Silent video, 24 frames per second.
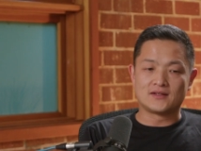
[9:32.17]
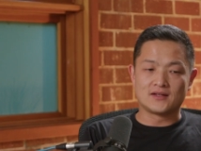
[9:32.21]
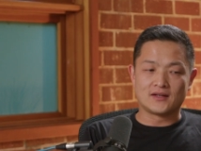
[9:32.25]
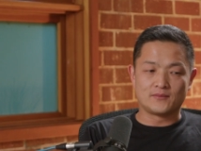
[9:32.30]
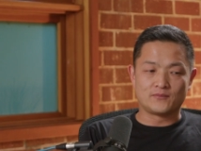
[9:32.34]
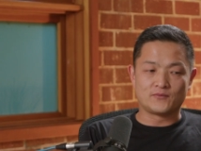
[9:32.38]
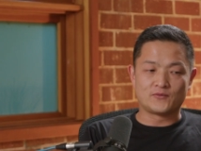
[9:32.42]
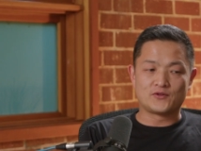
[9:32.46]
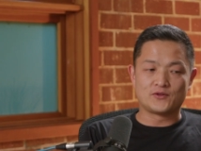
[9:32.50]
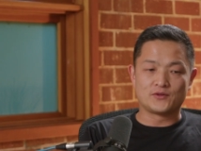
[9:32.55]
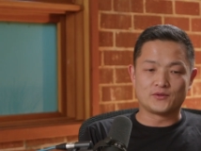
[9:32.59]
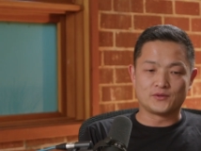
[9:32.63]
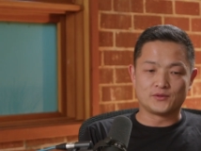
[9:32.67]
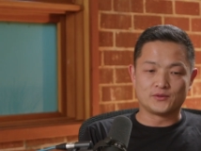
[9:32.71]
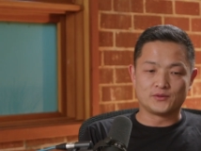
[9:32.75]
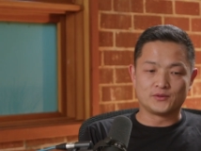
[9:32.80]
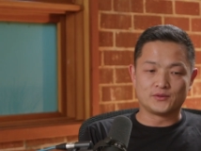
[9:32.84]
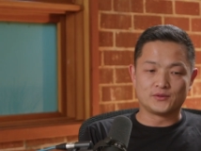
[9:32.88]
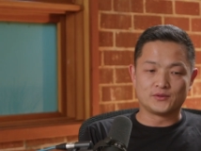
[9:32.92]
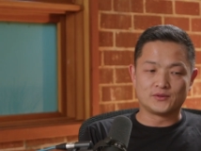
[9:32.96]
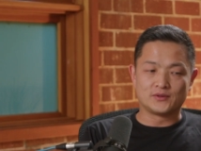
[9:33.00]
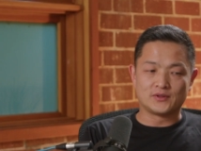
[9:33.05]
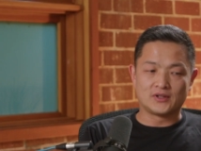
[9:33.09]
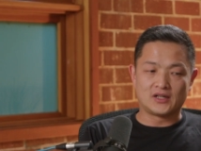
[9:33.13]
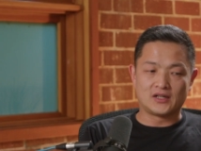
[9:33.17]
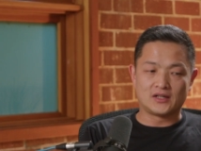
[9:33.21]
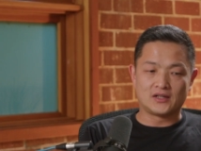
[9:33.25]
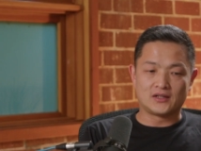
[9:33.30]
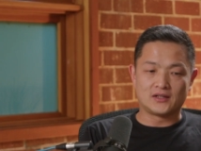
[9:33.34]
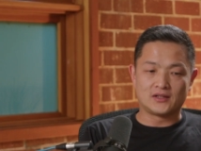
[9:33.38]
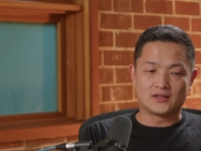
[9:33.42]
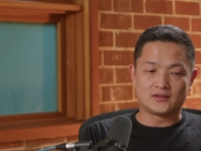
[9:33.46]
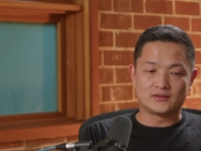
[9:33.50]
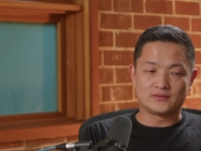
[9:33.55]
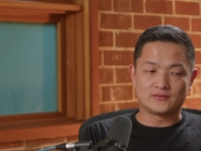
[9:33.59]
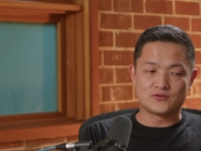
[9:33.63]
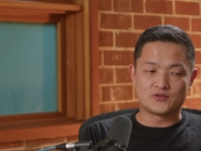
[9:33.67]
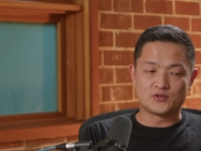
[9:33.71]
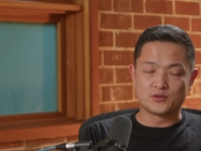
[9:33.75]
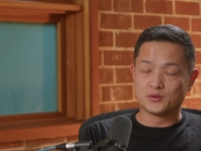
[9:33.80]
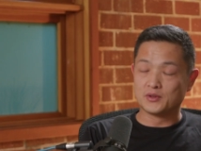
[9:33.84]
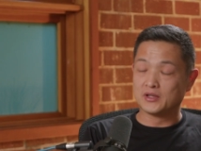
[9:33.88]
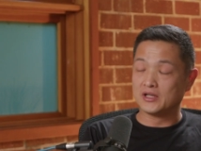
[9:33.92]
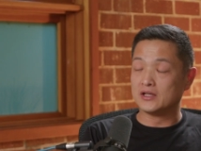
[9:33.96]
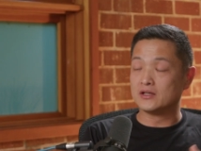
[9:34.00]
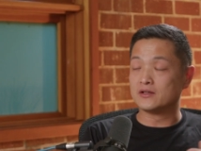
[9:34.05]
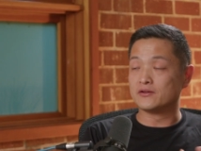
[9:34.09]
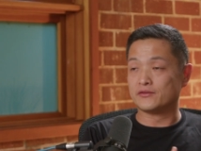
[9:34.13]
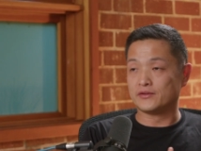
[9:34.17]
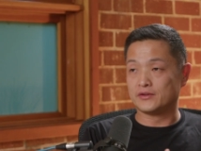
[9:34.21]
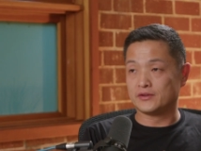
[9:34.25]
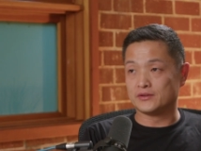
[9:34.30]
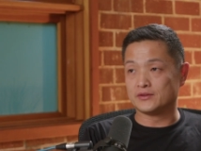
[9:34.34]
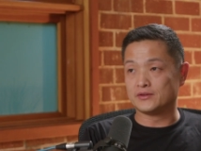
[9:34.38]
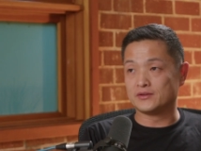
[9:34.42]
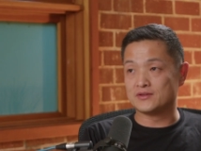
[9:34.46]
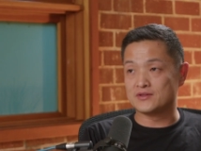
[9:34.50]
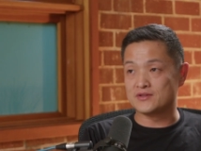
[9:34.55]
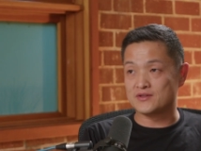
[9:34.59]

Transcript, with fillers: them to uh, do an interview.